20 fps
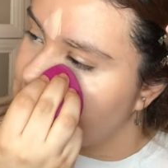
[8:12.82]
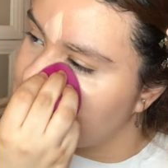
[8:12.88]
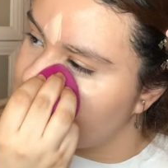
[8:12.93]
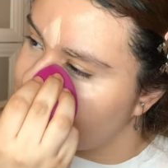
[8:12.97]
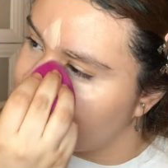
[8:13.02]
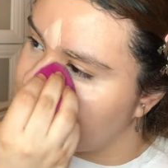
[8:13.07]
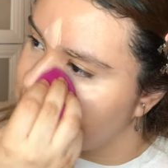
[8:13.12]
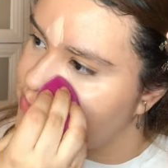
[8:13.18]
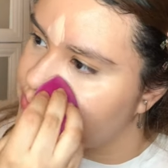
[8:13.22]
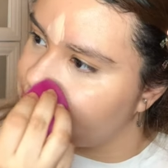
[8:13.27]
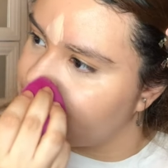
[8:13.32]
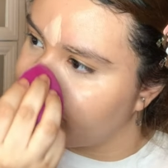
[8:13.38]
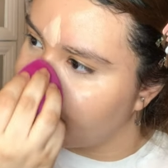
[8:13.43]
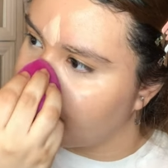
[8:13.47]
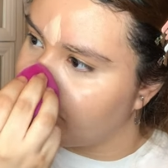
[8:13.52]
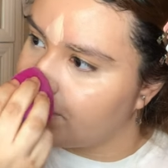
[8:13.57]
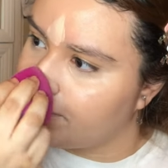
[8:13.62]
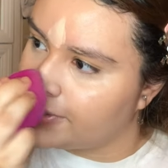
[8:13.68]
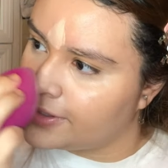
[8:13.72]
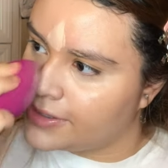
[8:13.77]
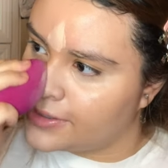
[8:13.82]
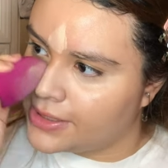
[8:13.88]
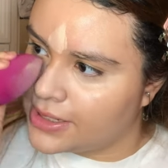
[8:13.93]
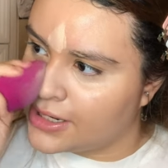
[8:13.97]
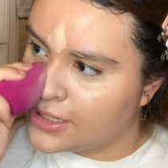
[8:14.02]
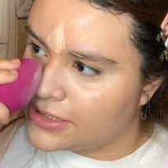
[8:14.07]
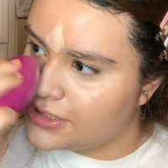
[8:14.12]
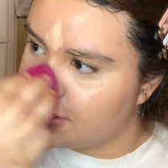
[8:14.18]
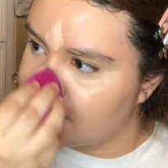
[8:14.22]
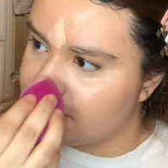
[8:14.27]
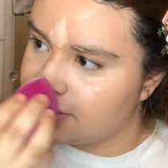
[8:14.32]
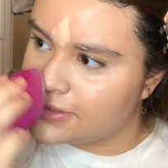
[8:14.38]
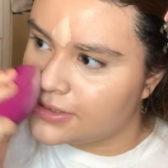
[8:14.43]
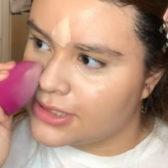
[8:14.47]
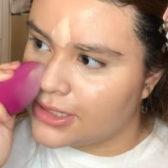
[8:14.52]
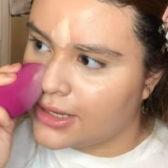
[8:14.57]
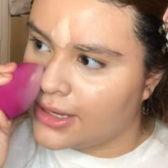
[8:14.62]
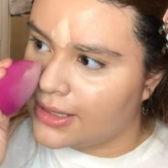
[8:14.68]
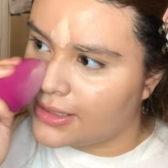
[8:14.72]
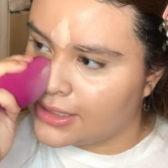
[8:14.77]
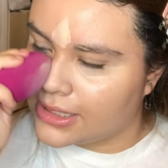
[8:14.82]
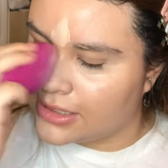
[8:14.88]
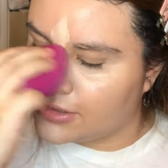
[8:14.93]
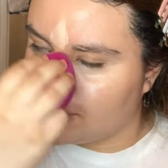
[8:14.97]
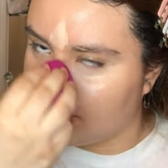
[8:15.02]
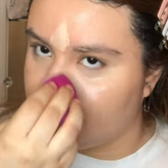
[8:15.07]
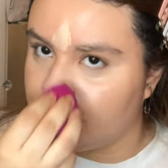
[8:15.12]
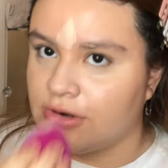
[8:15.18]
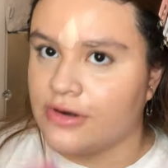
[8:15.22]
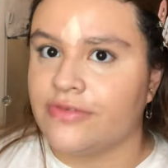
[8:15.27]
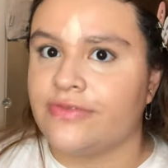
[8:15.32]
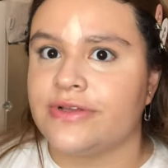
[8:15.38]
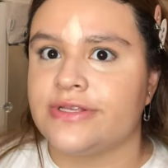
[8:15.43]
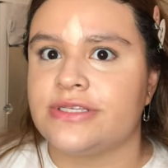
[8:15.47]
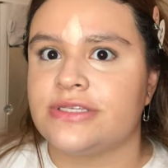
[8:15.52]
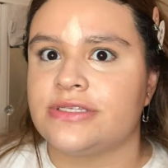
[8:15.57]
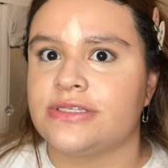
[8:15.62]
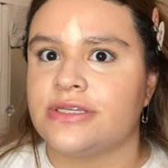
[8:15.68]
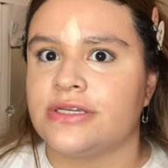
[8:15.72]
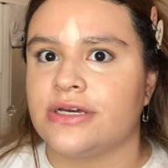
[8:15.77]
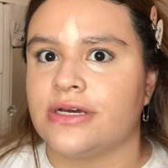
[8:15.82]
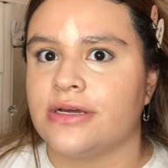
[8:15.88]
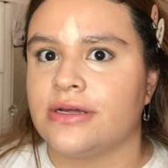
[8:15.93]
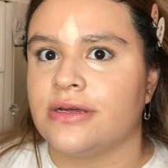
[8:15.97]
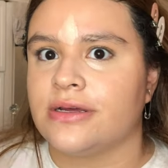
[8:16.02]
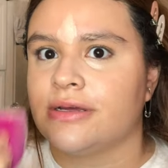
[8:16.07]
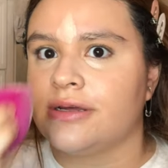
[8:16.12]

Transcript: I love to sing, but I just get too nervous to